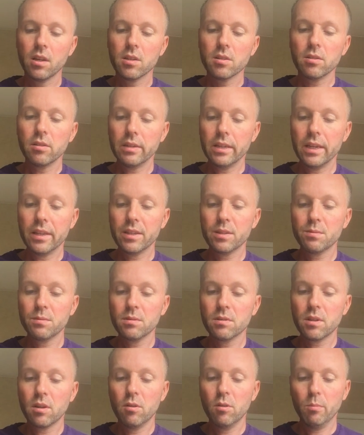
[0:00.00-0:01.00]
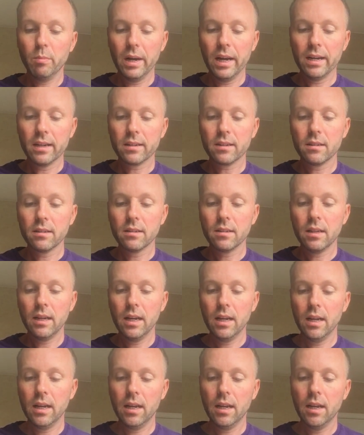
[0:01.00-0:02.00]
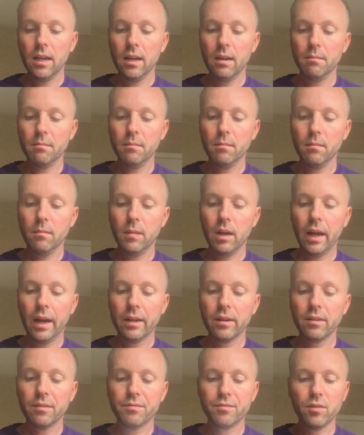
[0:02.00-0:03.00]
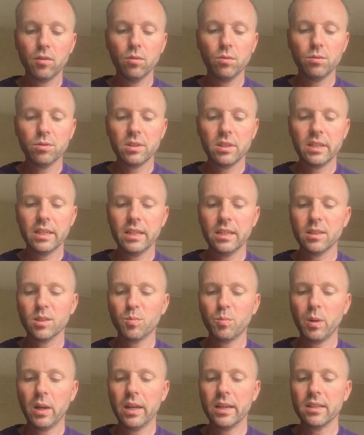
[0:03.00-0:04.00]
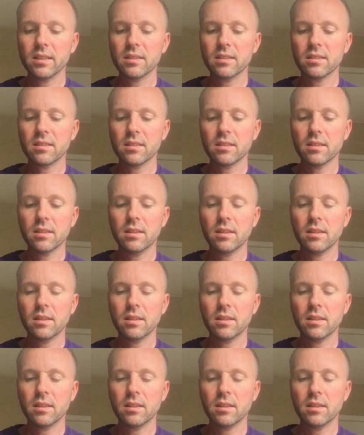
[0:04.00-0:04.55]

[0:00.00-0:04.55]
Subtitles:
So yeah, this one's going back. I'd have ordered in its place